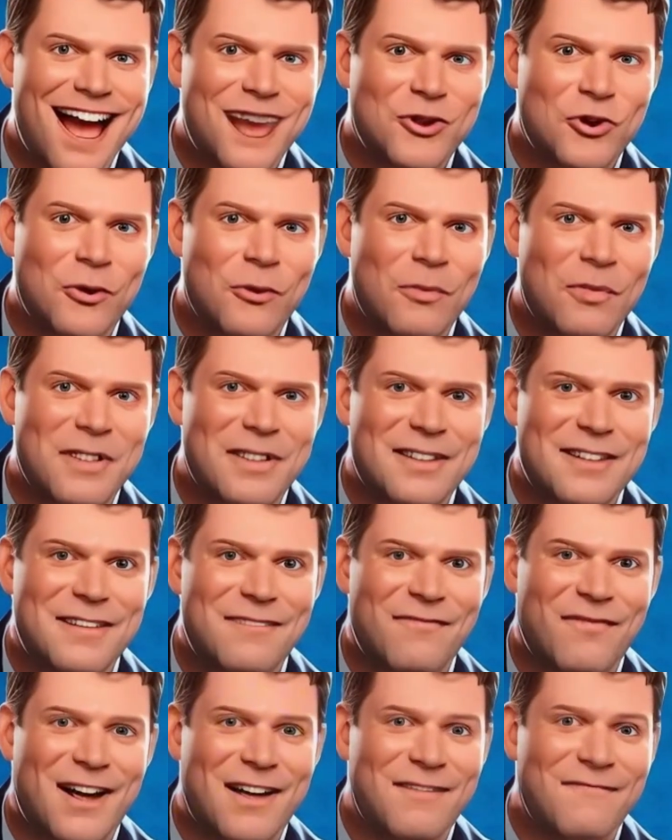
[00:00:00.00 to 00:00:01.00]
Patrick Wieland
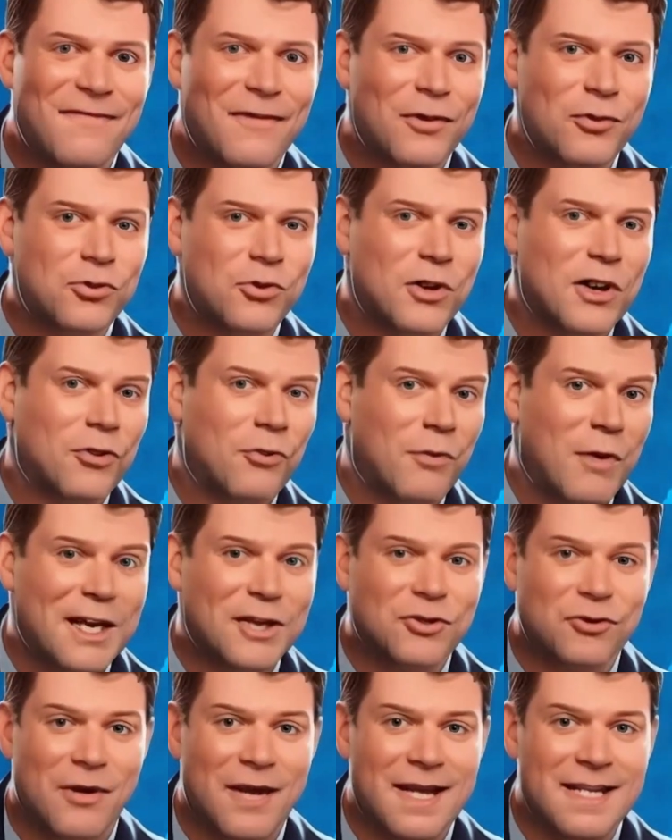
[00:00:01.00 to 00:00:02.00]
invited fellow trader
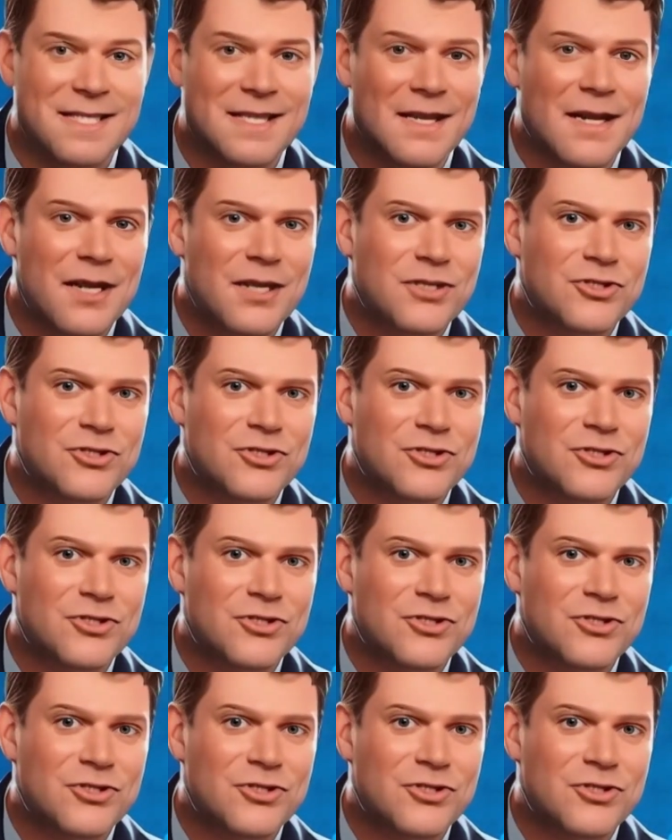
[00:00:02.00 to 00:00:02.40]
Rake Trades